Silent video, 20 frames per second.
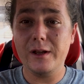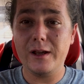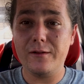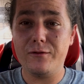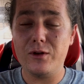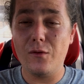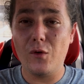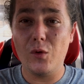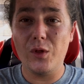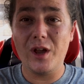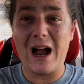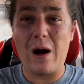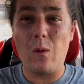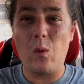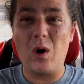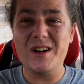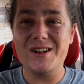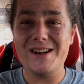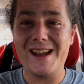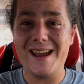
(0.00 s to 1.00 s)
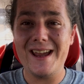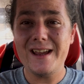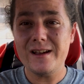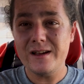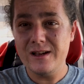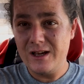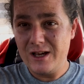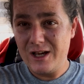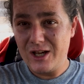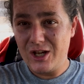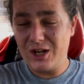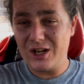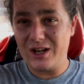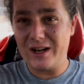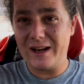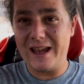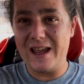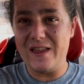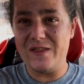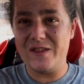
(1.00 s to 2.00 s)
If you've only got one day, you
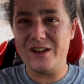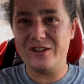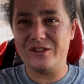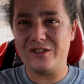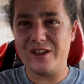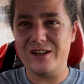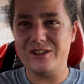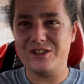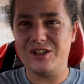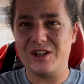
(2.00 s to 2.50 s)
can hit these things